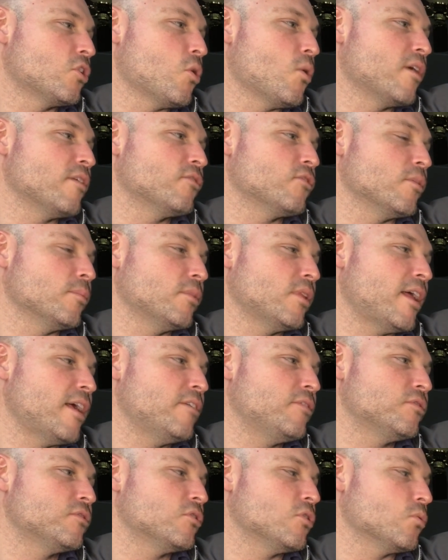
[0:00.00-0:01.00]
going from
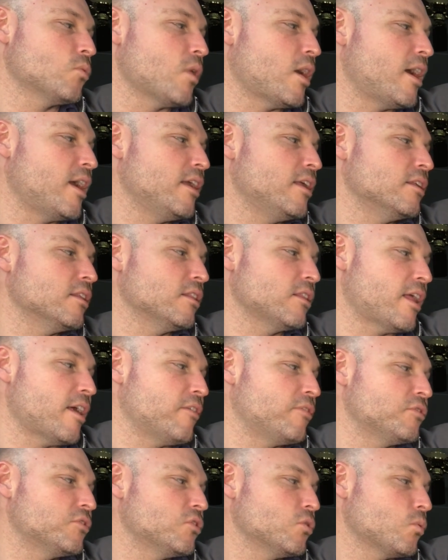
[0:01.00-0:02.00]
left to right,
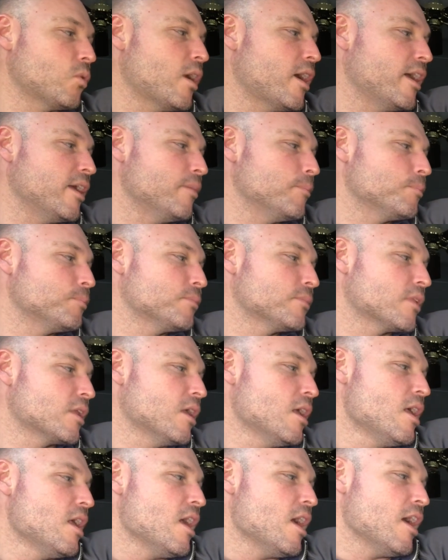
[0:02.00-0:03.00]
left to right.
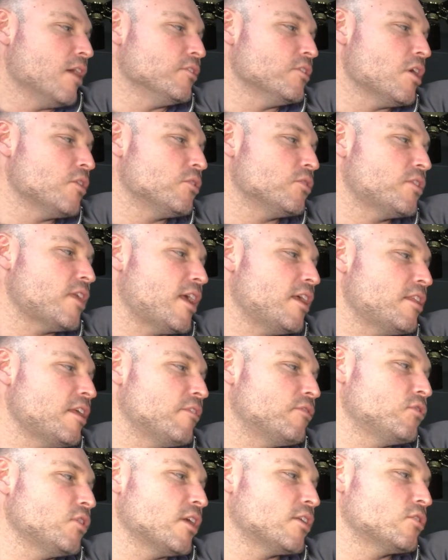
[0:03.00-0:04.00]
Another day, they
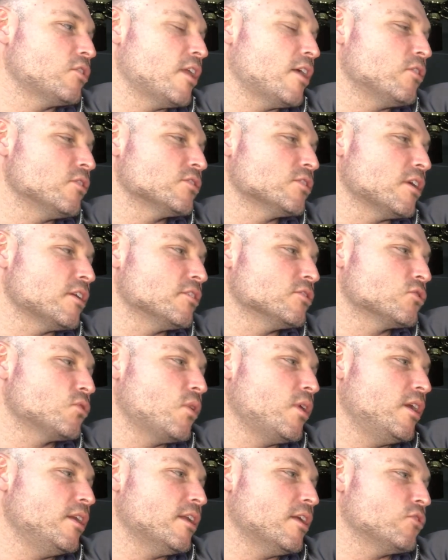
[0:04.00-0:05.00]
flicked letters on a
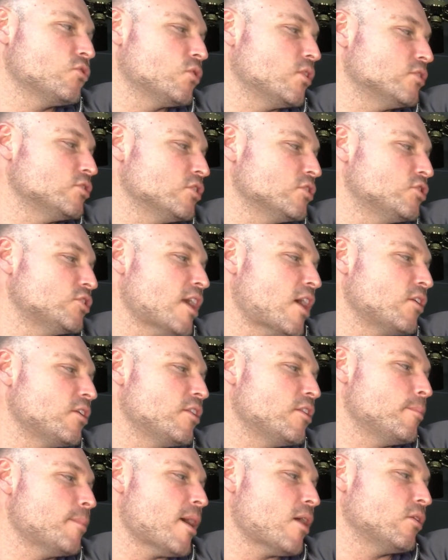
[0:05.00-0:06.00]
screen, and Tricia shouted
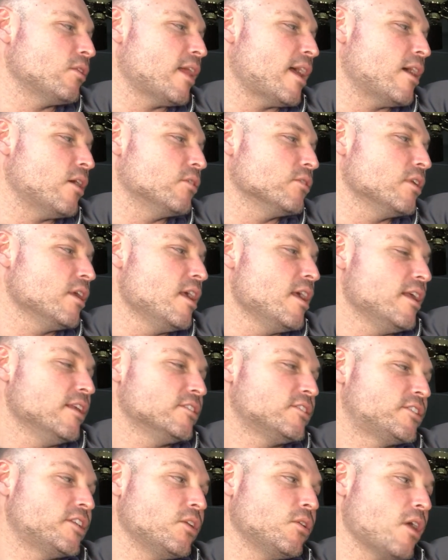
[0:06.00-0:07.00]
them out loud.
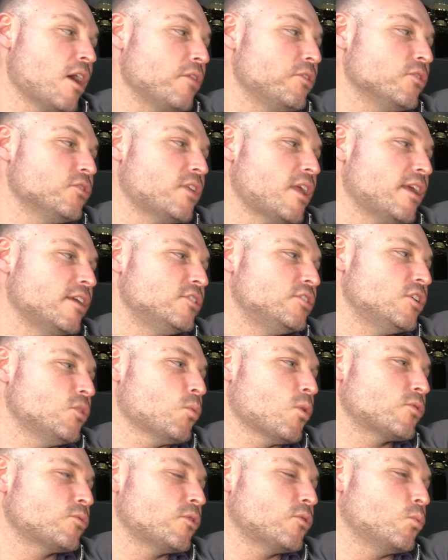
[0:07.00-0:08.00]
Still other days, she
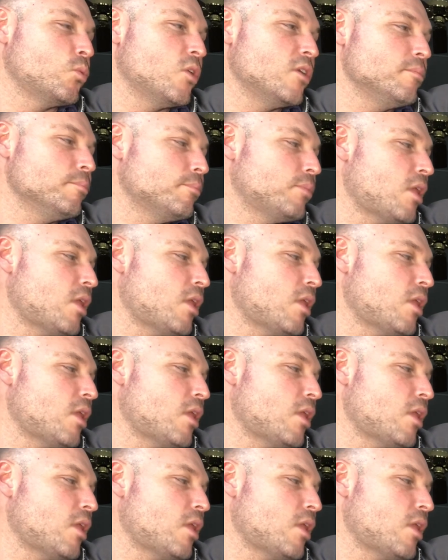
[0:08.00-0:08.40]
worked with wooden